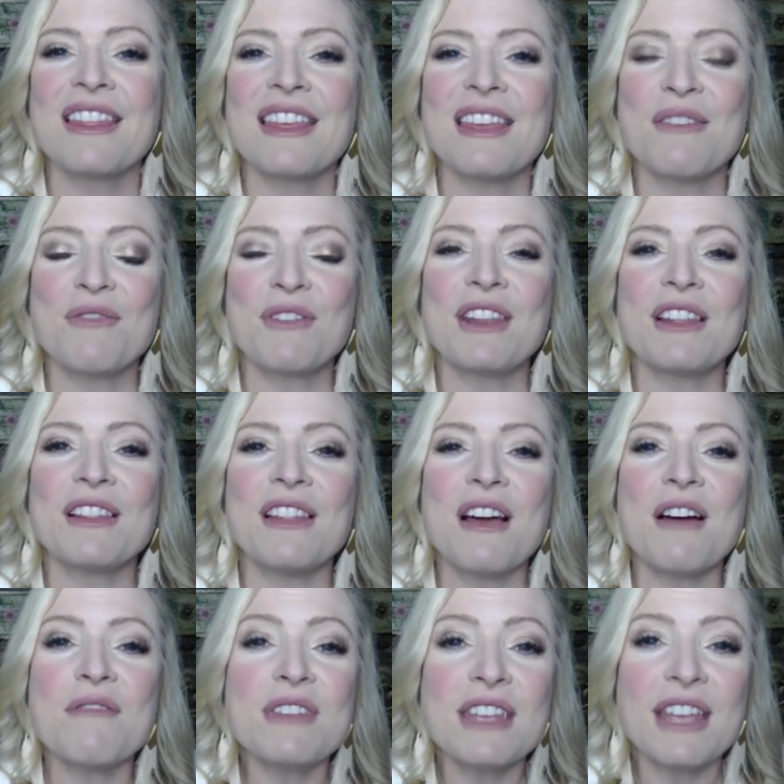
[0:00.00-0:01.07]
The infinite
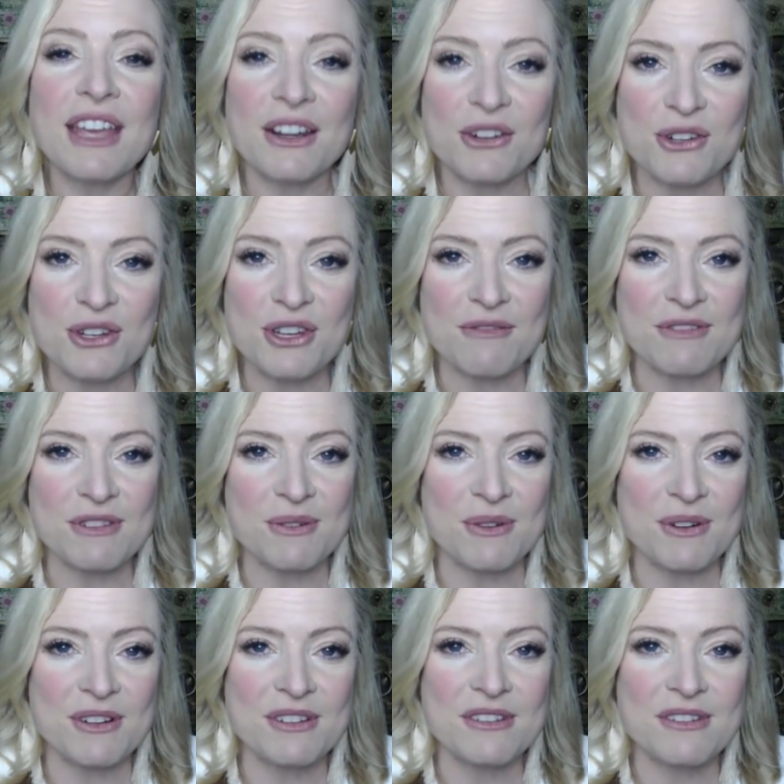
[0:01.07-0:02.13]
loving energy of
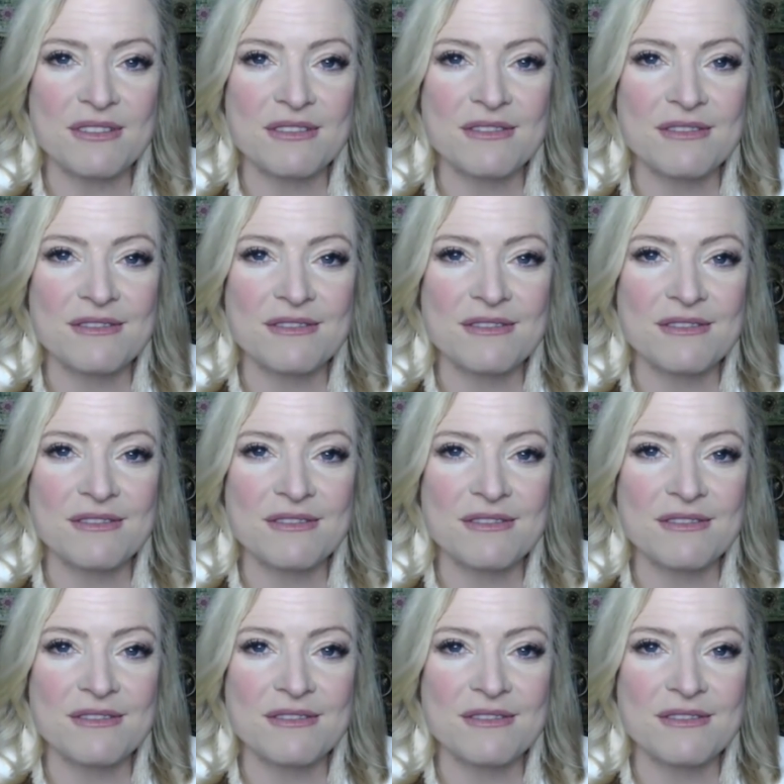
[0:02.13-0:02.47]
Source,